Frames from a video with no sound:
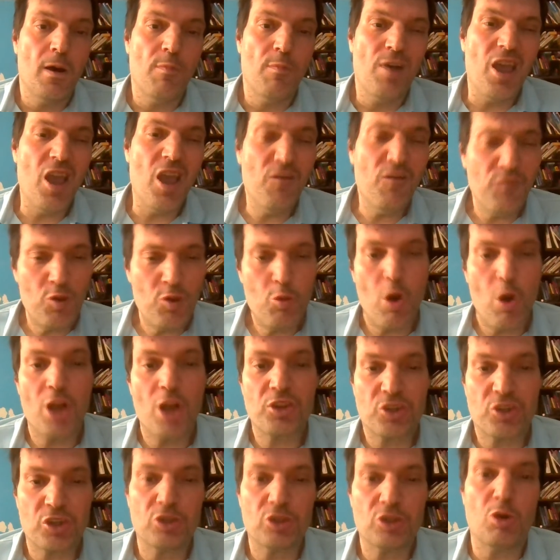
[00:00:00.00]
Every
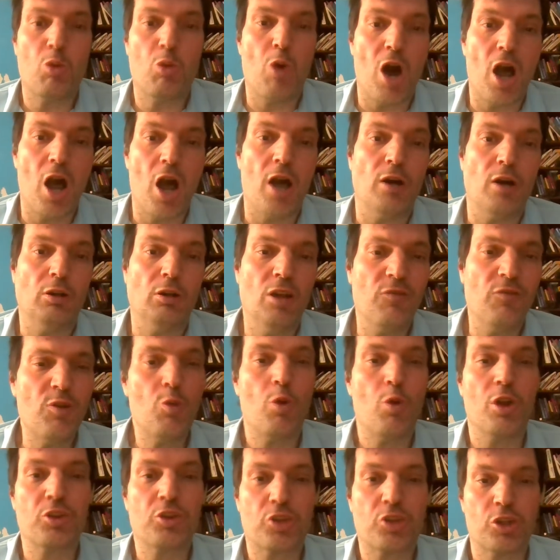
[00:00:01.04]
once in a while, every
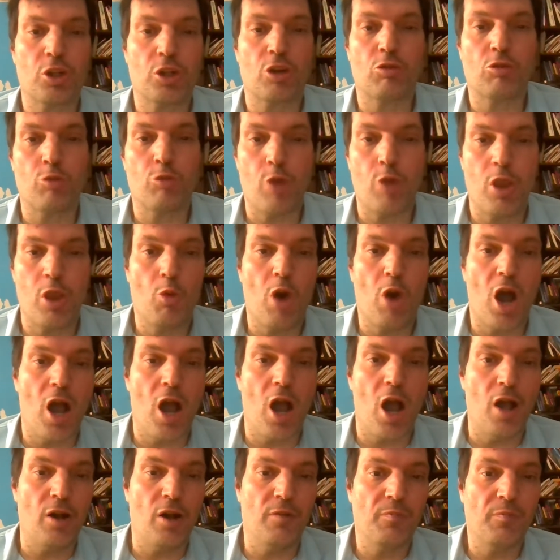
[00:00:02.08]
once in a great
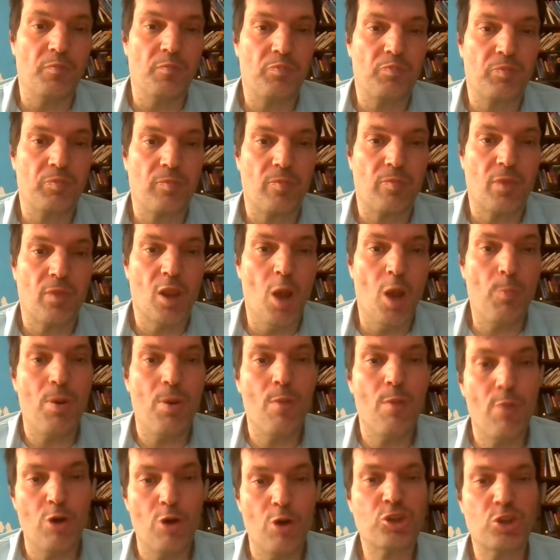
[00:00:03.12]
while, a
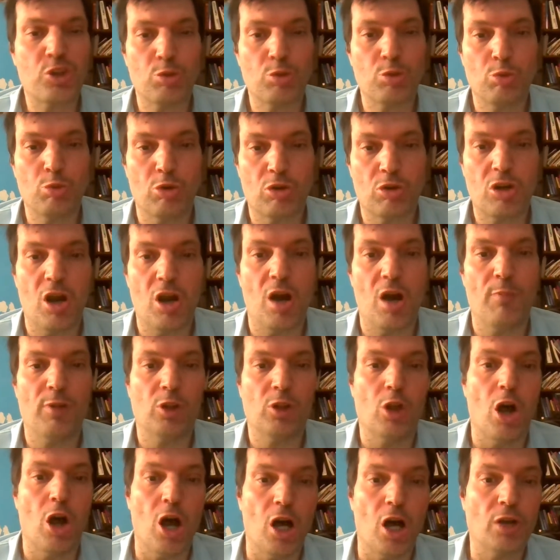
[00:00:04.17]
promotion will come
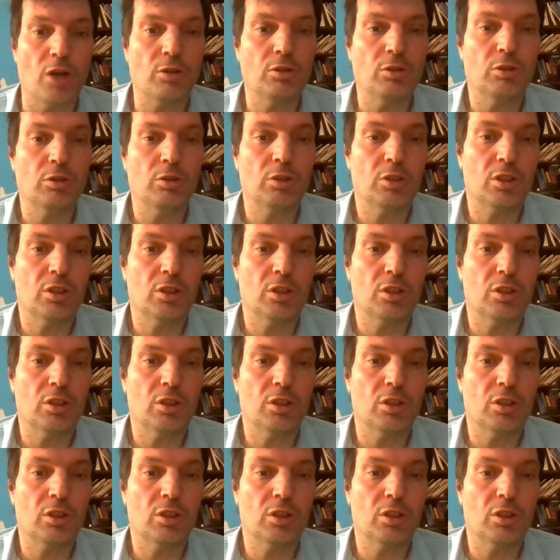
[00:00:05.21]
along